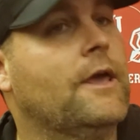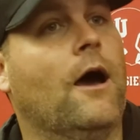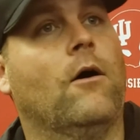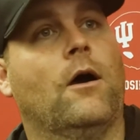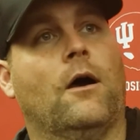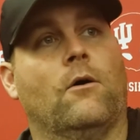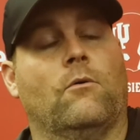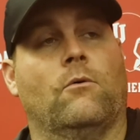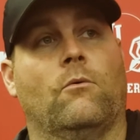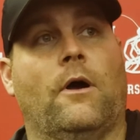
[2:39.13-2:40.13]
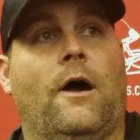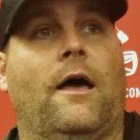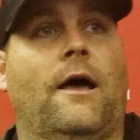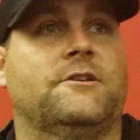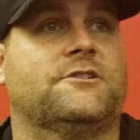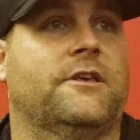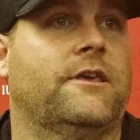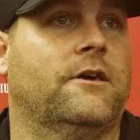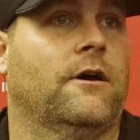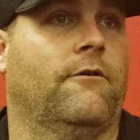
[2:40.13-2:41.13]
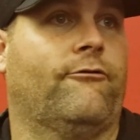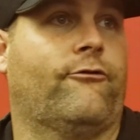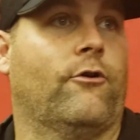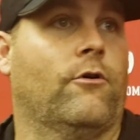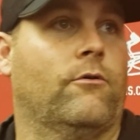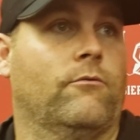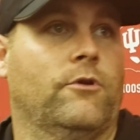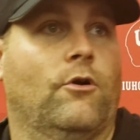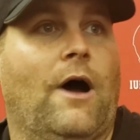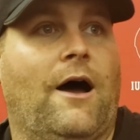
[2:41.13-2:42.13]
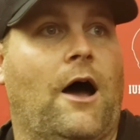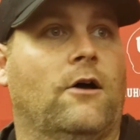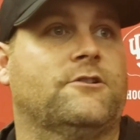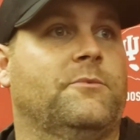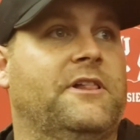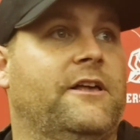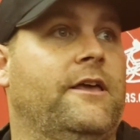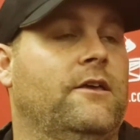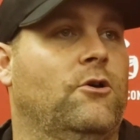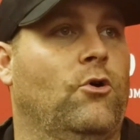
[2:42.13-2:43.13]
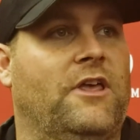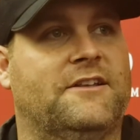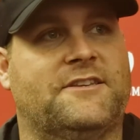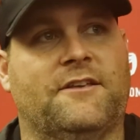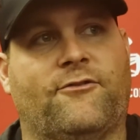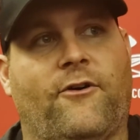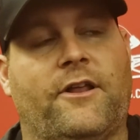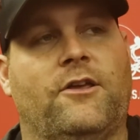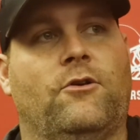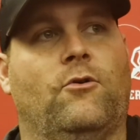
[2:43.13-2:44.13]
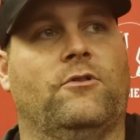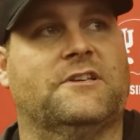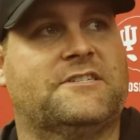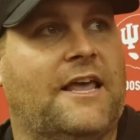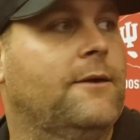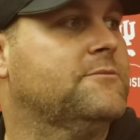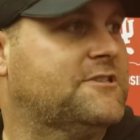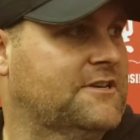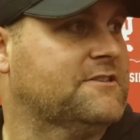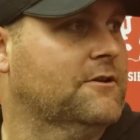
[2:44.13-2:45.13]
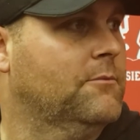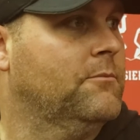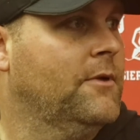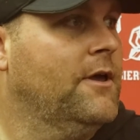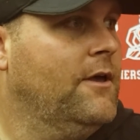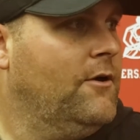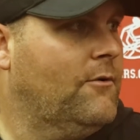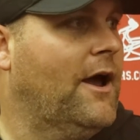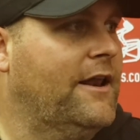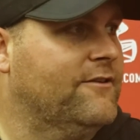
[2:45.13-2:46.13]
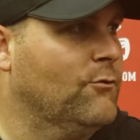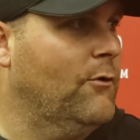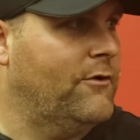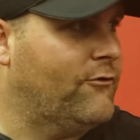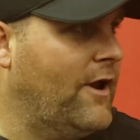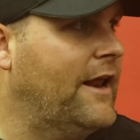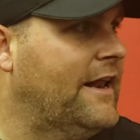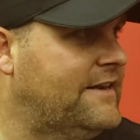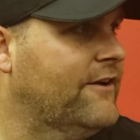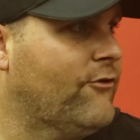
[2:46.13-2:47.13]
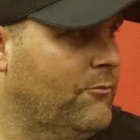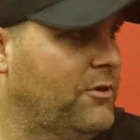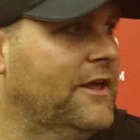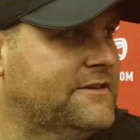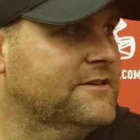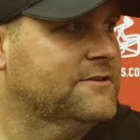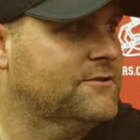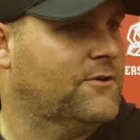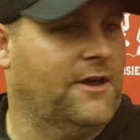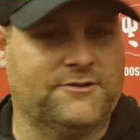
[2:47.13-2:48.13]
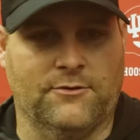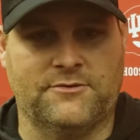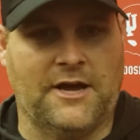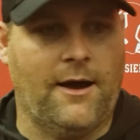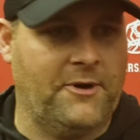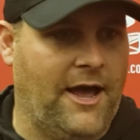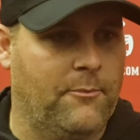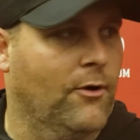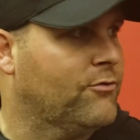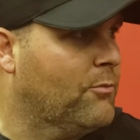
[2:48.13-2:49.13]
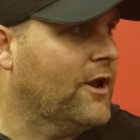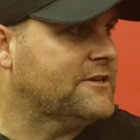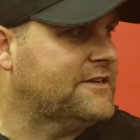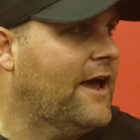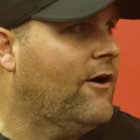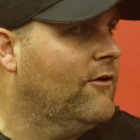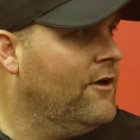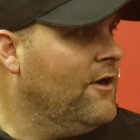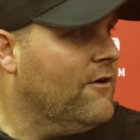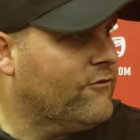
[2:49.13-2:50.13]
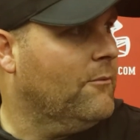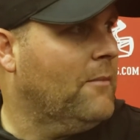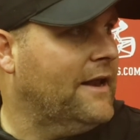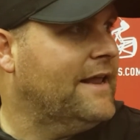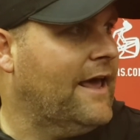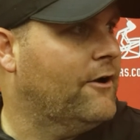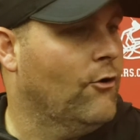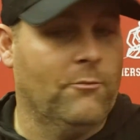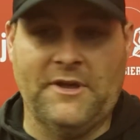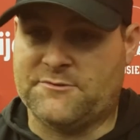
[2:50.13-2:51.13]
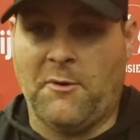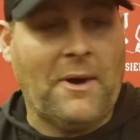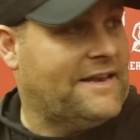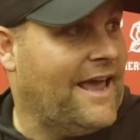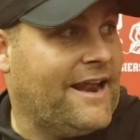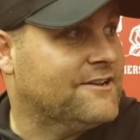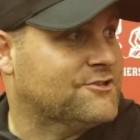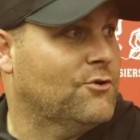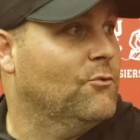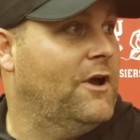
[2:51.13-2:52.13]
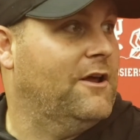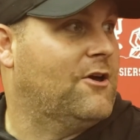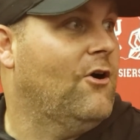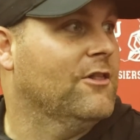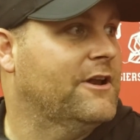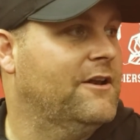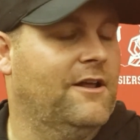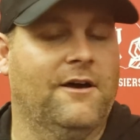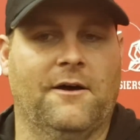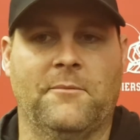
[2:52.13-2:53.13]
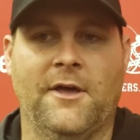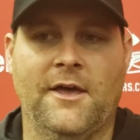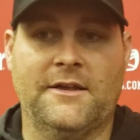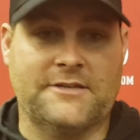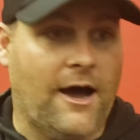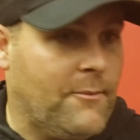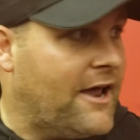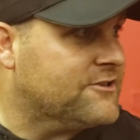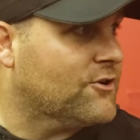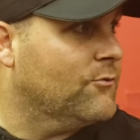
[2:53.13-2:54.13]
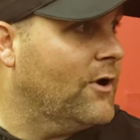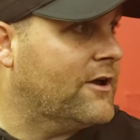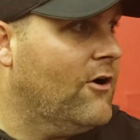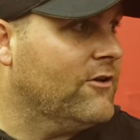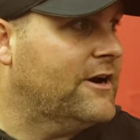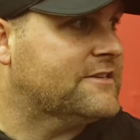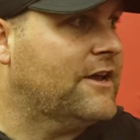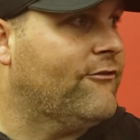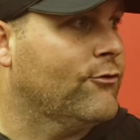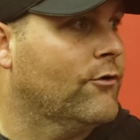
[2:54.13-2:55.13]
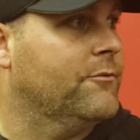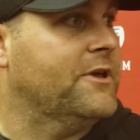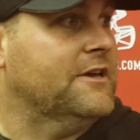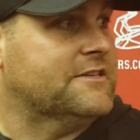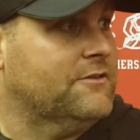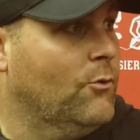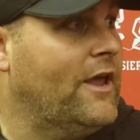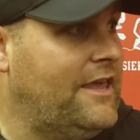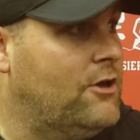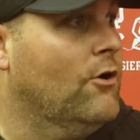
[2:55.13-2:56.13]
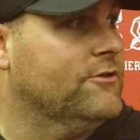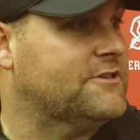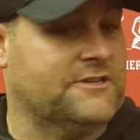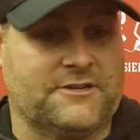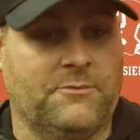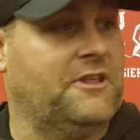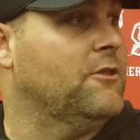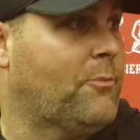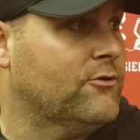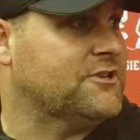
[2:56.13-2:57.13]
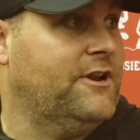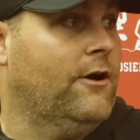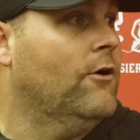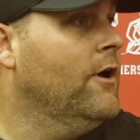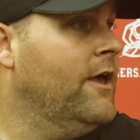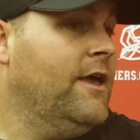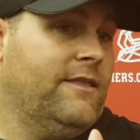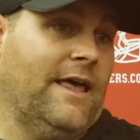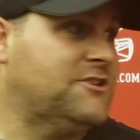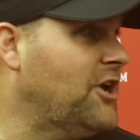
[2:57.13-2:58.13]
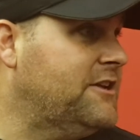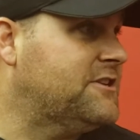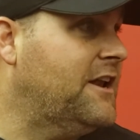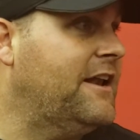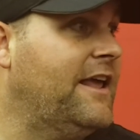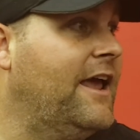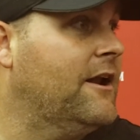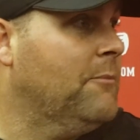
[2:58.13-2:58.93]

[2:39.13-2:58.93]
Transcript: Yeah, well, I just think for, you know, ultimately, it's funny, the same system, right, is what we've ran at different places, okay? So Tom and I both branched out from my dad at Ole Miss, but my dad had a certain way of calling it. Tom had a certain way of calling it at South Florida because of the way he called the system and then the personnel. That changed at Indiana.